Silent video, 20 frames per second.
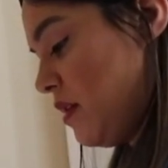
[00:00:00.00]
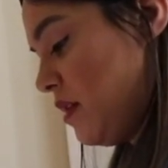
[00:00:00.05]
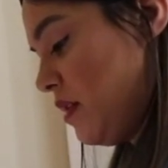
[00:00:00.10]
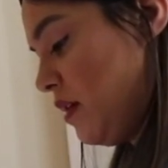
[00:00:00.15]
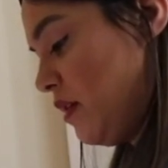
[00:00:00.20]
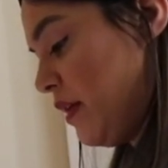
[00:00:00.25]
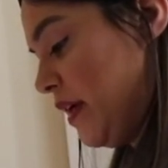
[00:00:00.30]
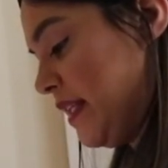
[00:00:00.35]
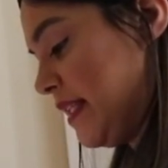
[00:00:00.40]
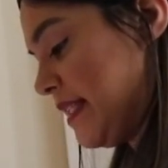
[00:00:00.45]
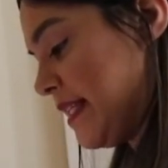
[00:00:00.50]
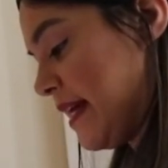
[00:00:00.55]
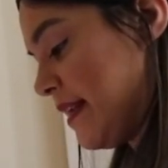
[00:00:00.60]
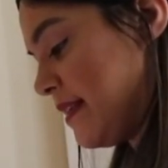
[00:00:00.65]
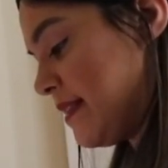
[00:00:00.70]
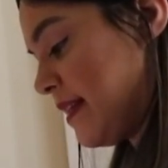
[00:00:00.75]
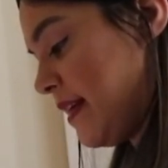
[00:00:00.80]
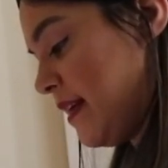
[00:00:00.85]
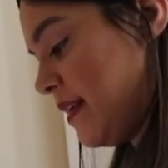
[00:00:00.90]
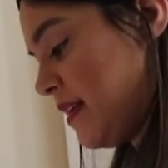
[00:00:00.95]
The green
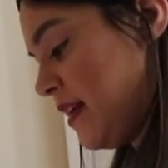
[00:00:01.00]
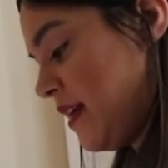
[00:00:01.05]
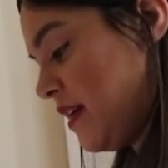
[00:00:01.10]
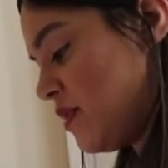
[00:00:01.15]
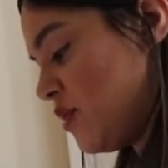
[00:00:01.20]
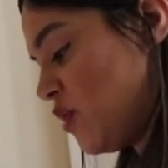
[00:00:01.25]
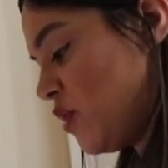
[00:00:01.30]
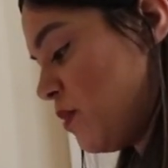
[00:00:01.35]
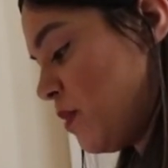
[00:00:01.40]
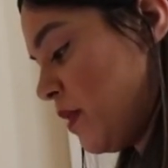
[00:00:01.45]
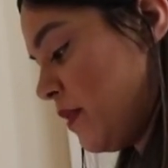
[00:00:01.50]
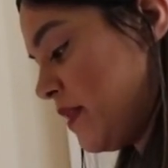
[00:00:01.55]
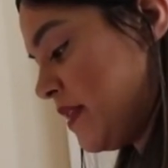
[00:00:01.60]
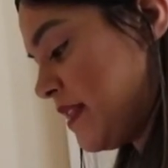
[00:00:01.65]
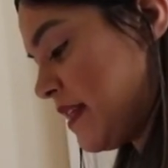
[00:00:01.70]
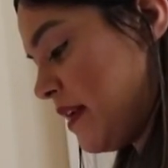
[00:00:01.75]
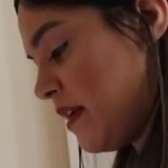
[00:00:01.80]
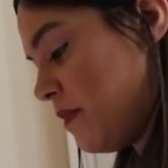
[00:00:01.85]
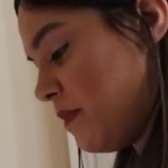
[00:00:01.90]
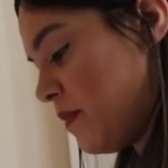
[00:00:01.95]
status light indicates Cubo is
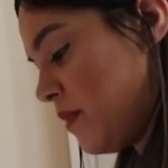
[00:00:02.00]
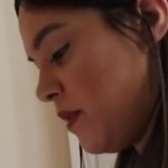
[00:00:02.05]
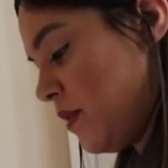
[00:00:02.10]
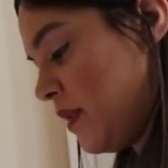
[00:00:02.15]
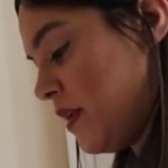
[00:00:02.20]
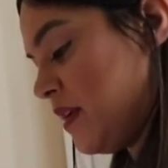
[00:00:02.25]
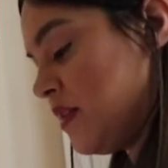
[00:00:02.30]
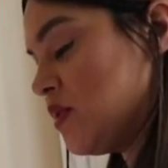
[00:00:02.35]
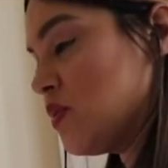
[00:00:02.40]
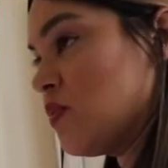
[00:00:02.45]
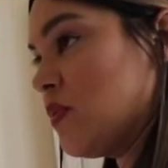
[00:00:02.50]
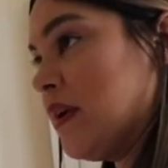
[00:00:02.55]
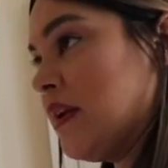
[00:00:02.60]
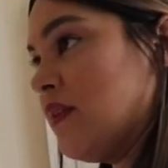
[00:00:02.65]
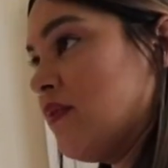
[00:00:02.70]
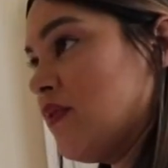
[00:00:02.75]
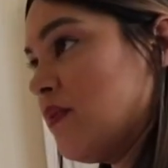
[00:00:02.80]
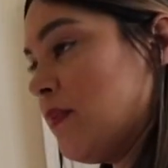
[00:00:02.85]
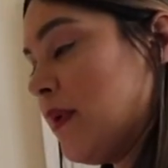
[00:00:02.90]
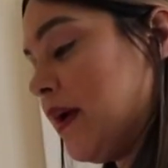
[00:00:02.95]
set up mode and is
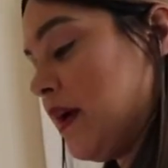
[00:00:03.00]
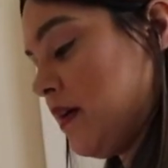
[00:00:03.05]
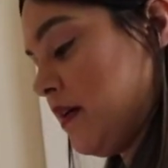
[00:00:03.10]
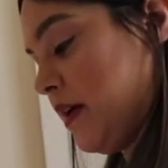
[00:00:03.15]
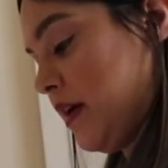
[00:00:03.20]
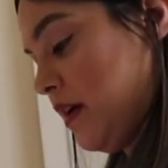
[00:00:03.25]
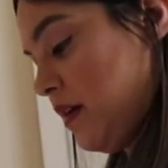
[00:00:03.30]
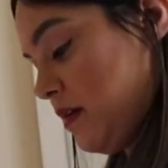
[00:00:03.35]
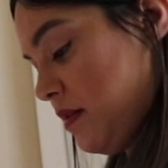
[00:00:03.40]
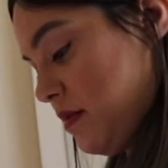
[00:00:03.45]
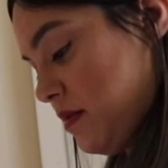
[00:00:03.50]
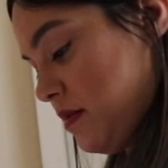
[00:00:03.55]
ready for pairing.